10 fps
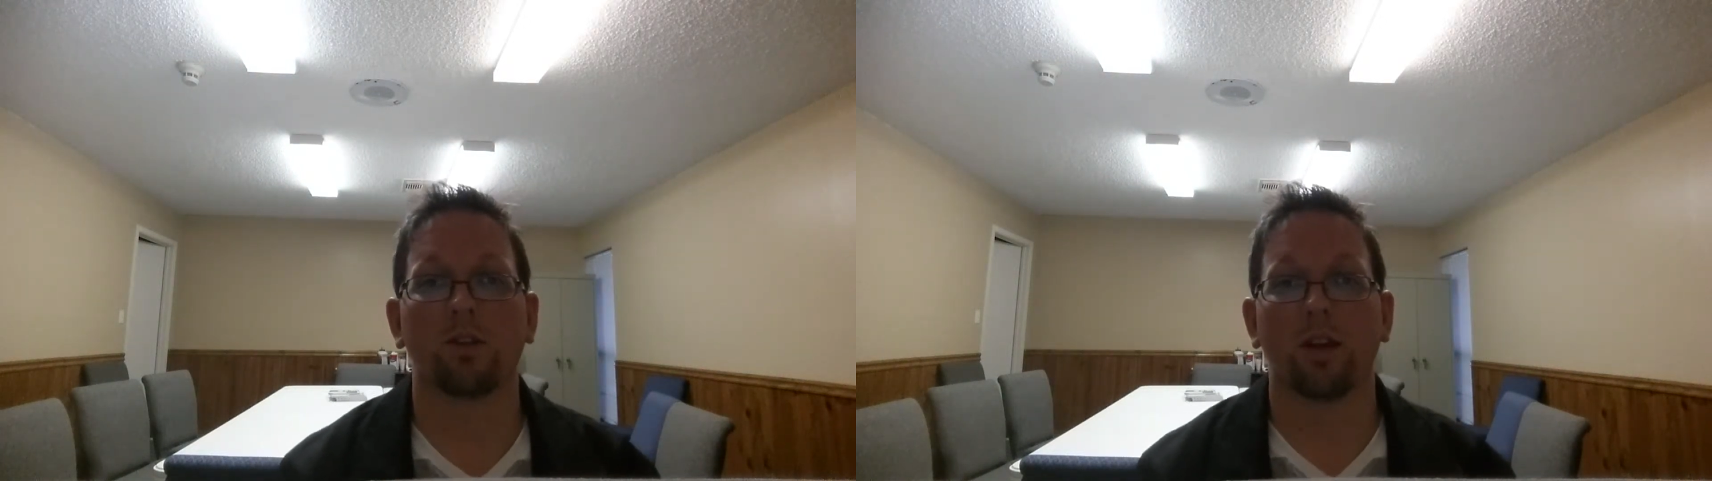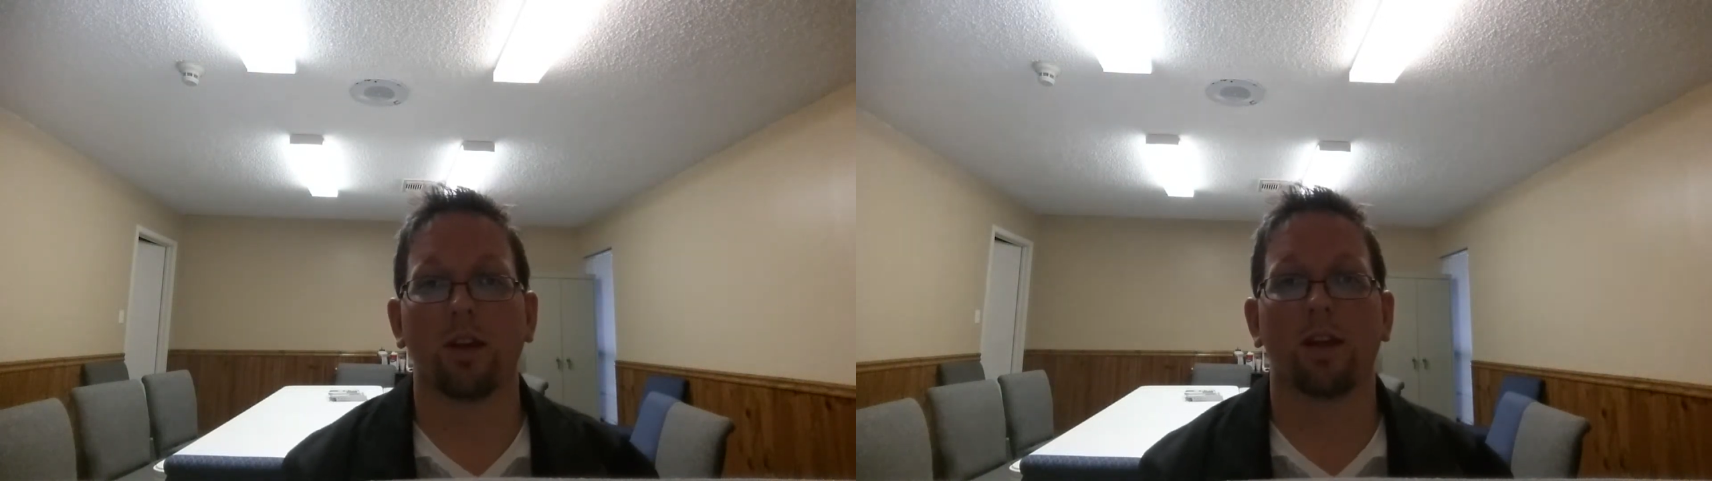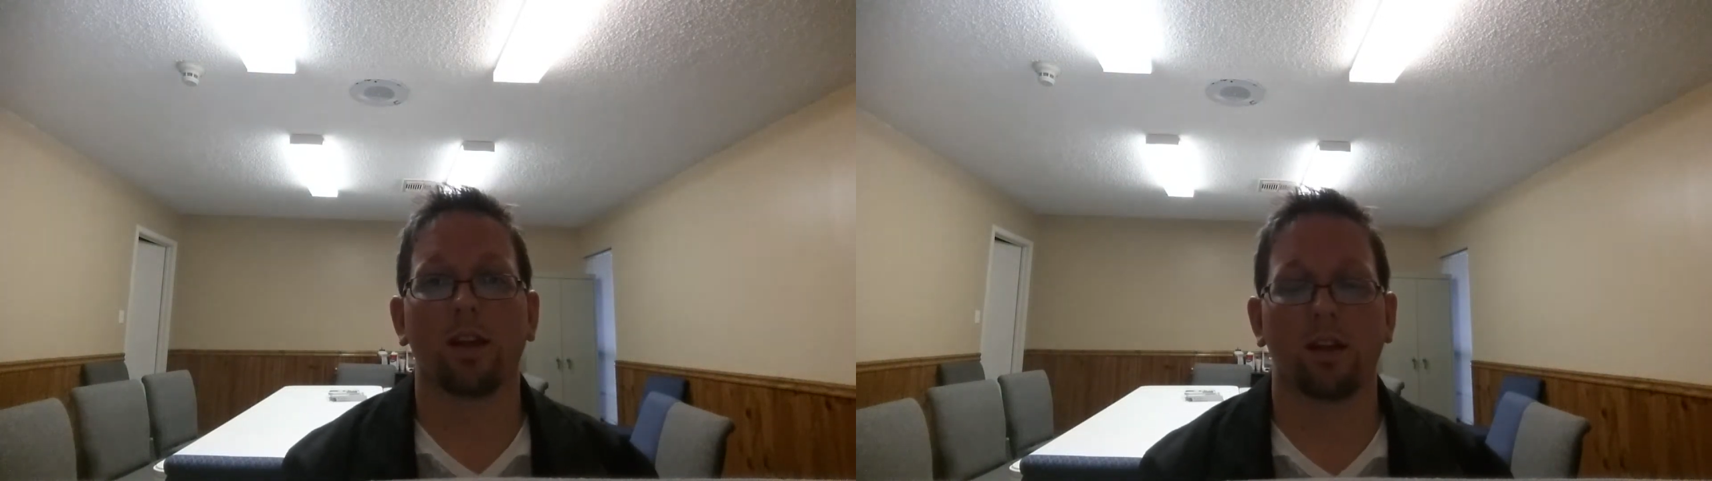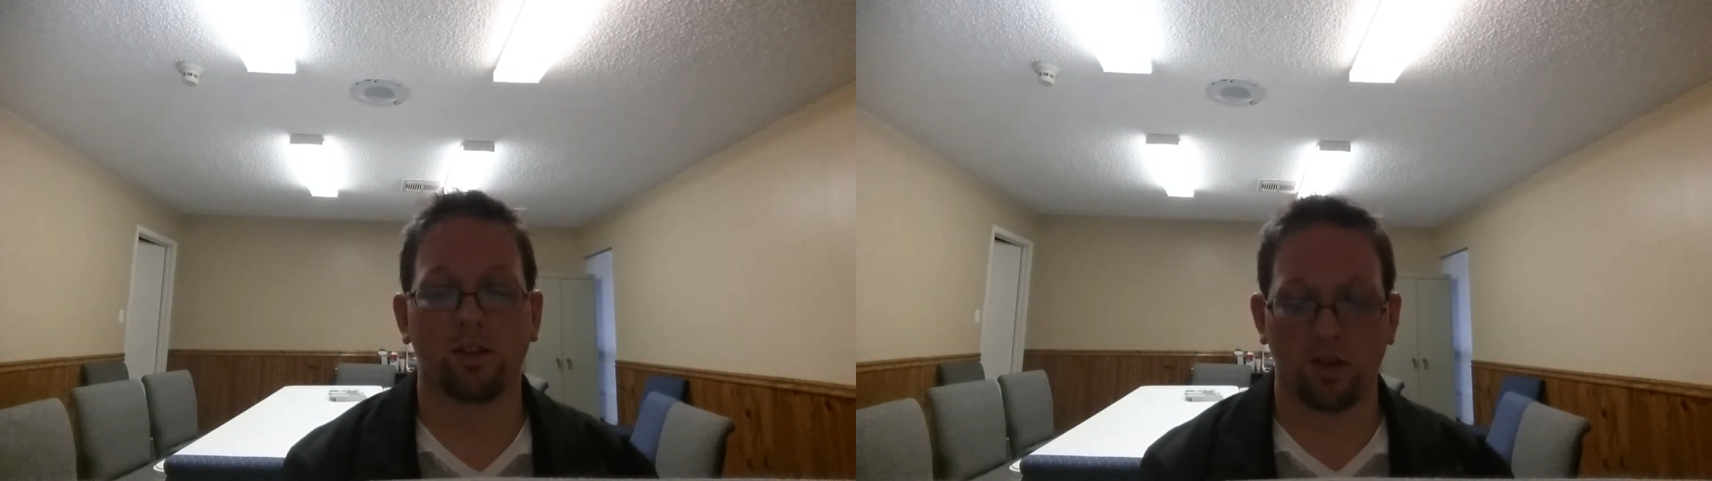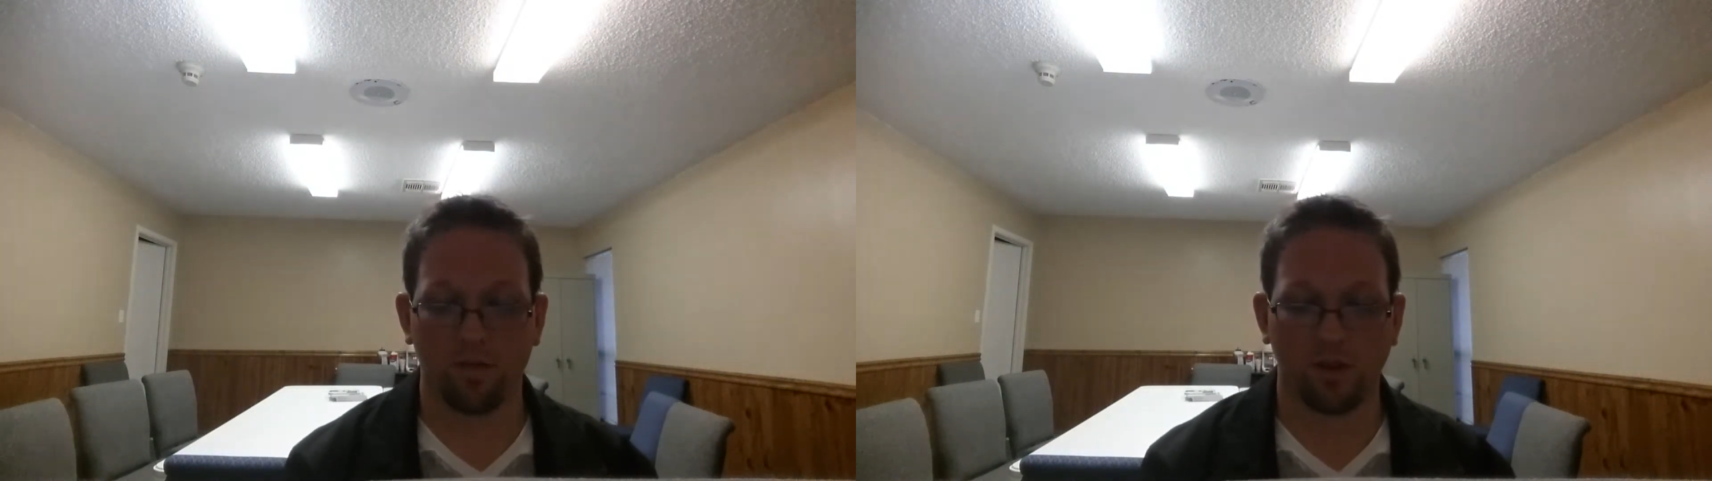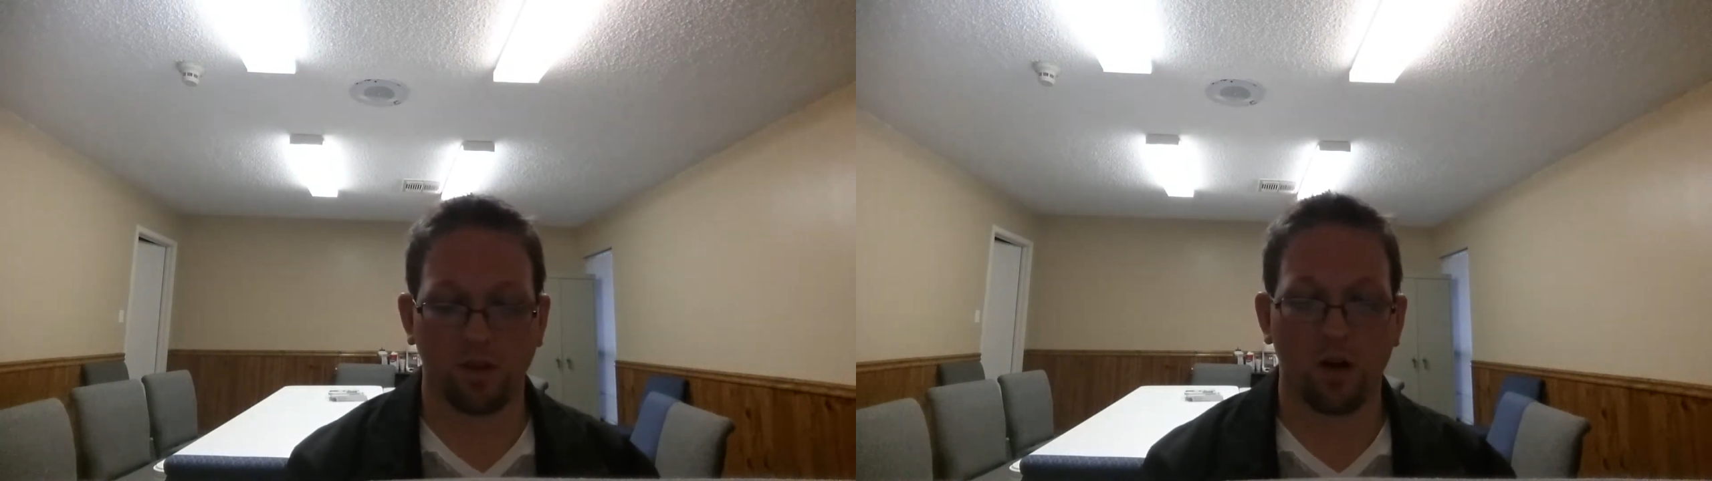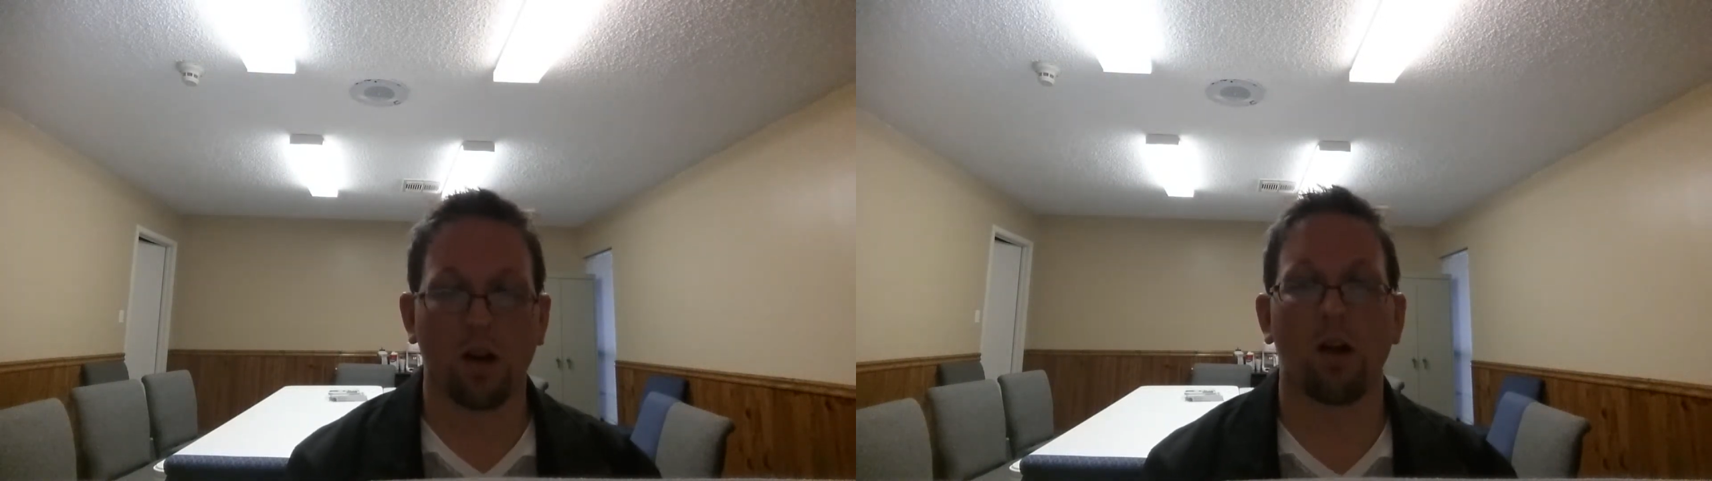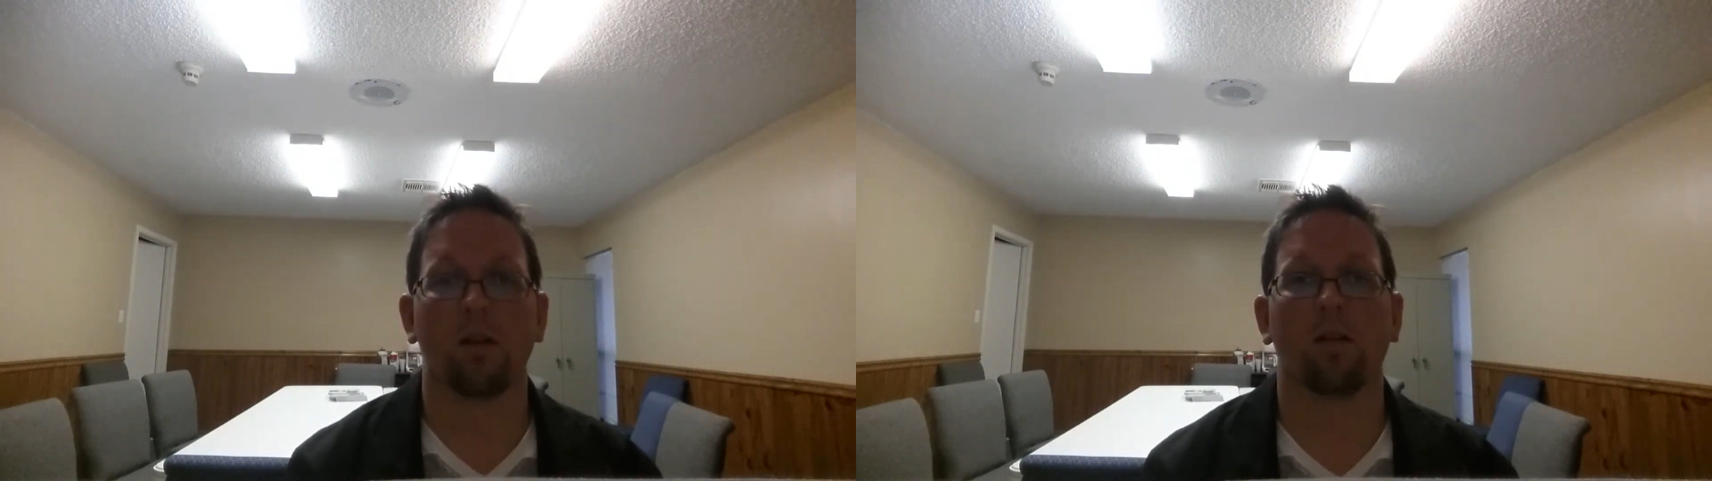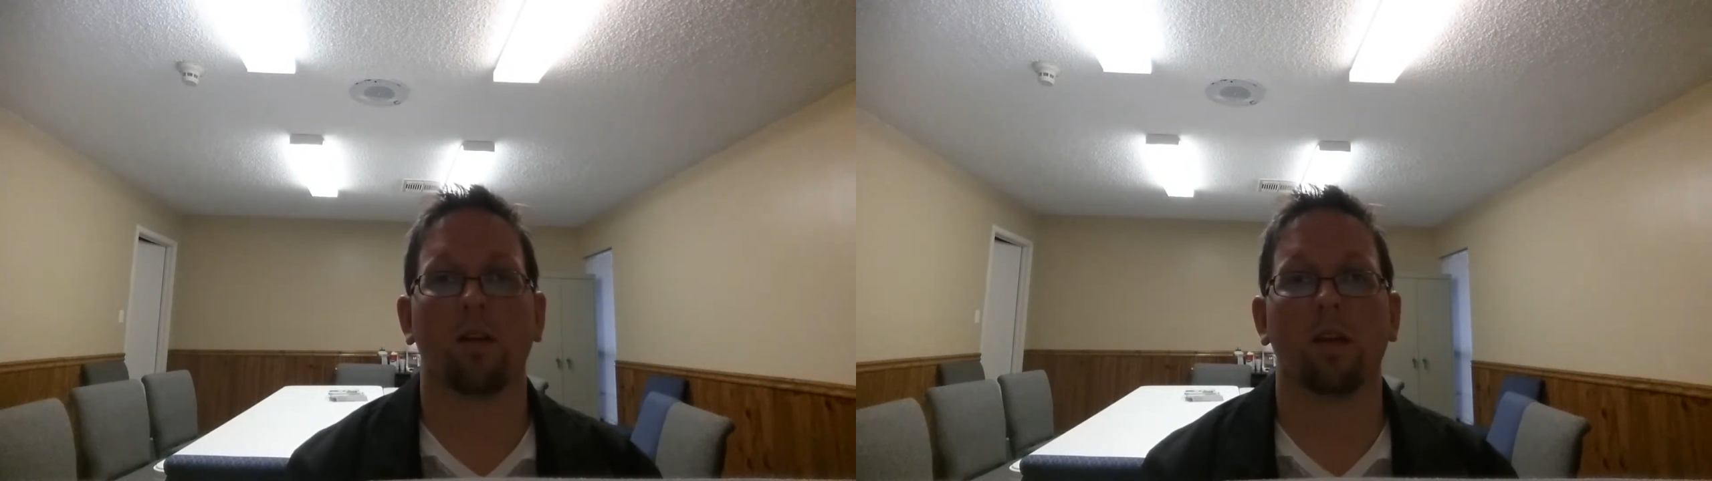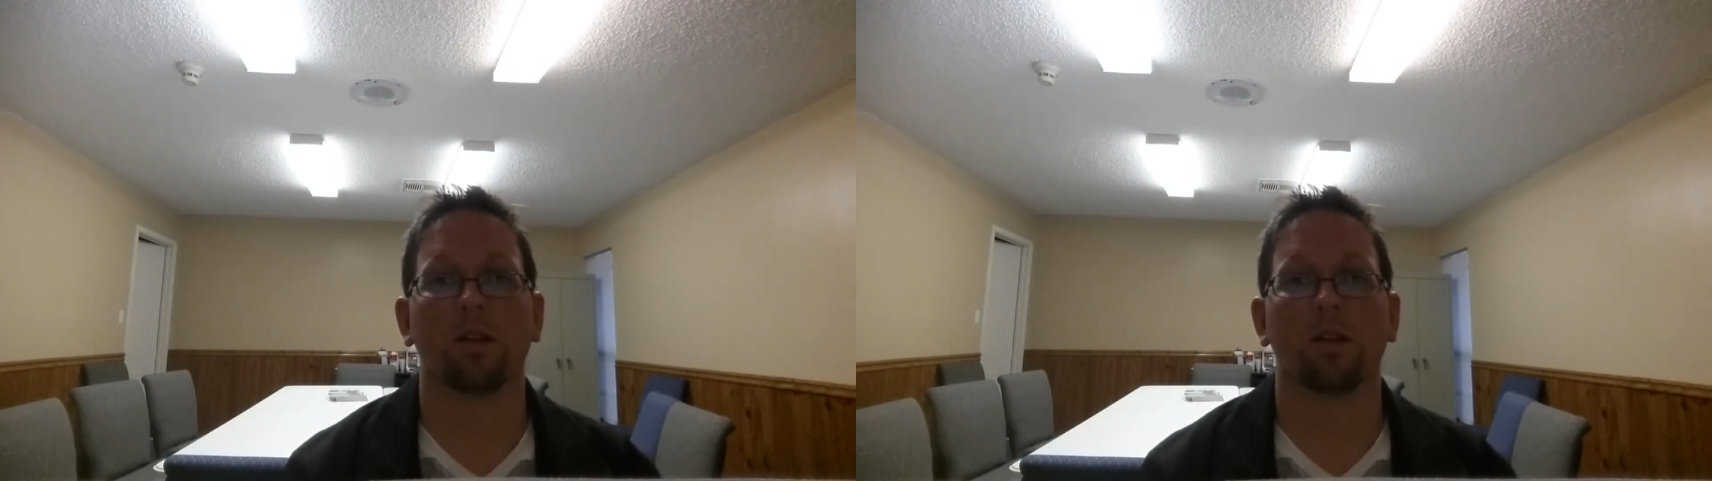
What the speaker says: try to get a jump start on